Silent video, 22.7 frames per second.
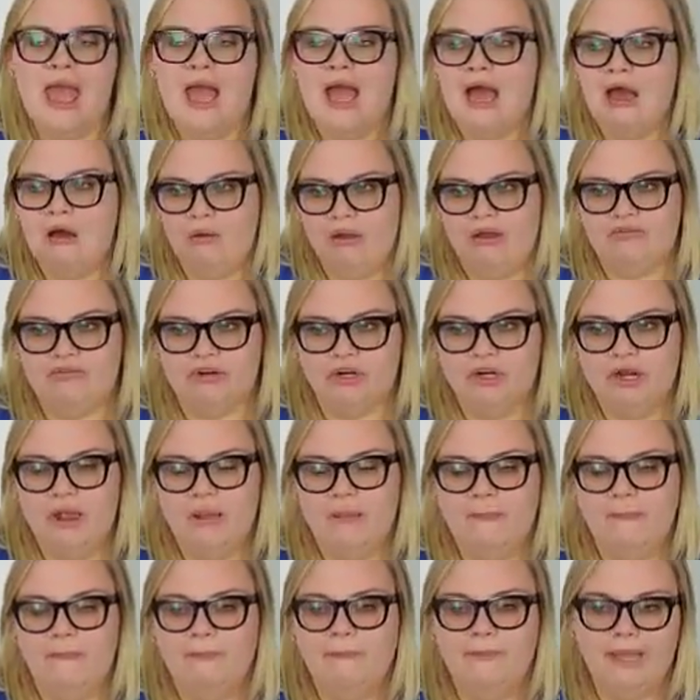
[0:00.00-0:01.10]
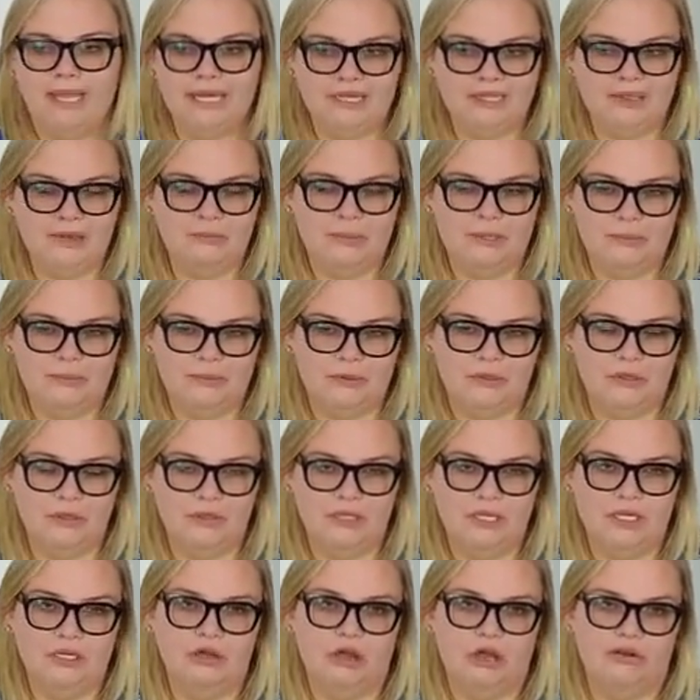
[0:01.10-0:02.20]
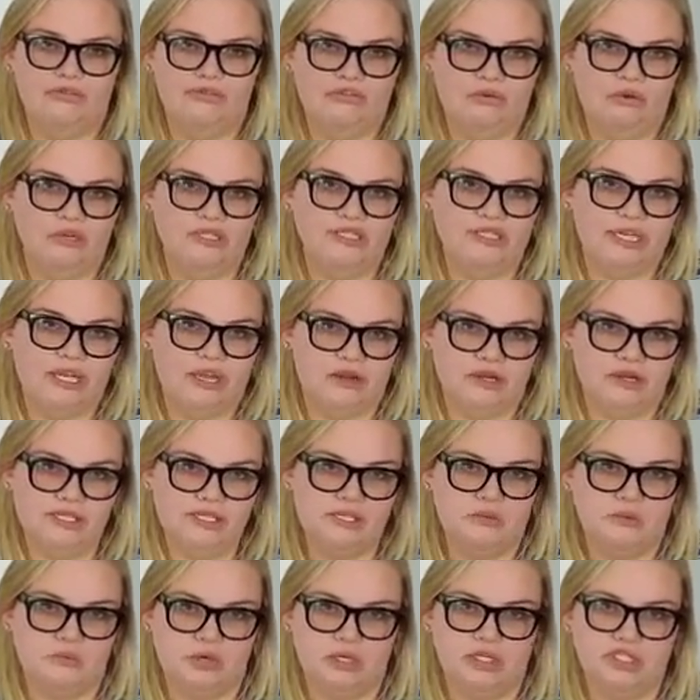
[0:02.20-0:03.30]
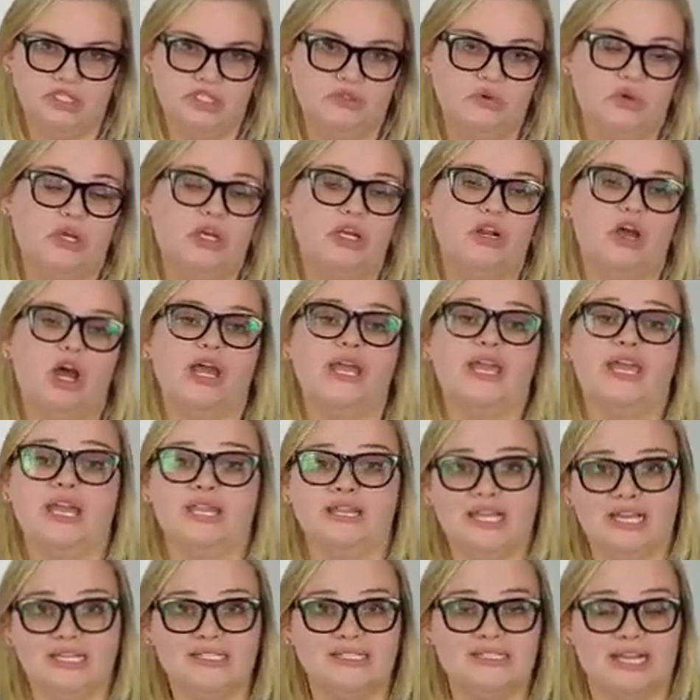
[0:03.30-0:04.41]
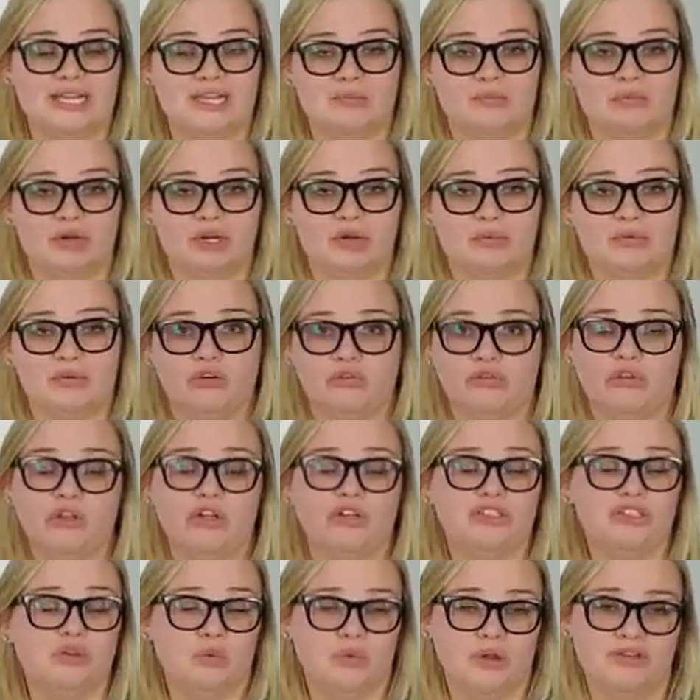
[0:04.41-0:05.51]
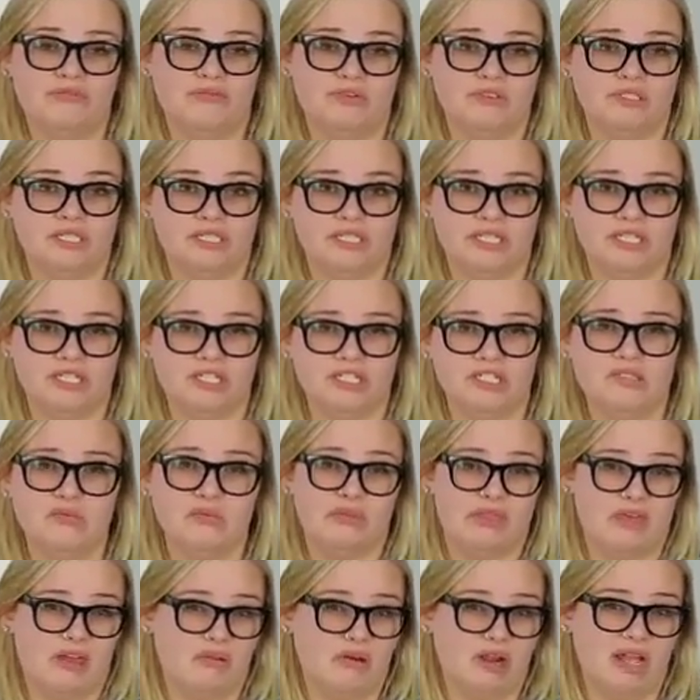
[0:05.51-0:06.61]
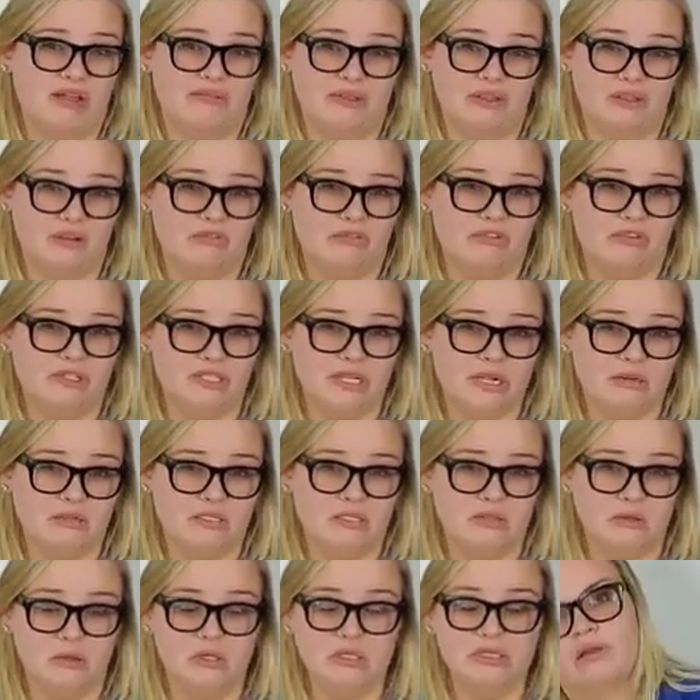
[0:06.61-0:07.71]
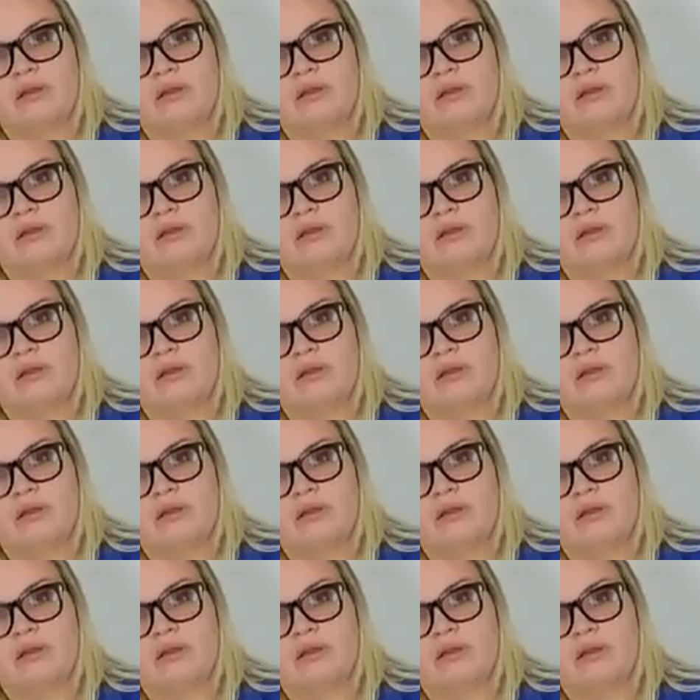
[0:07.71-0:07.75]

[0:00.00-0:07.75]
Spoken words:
However, many people cannot afford to carry 2 mortgages or cannot get that second pre-approval or to waive those conditions without having their first house sold.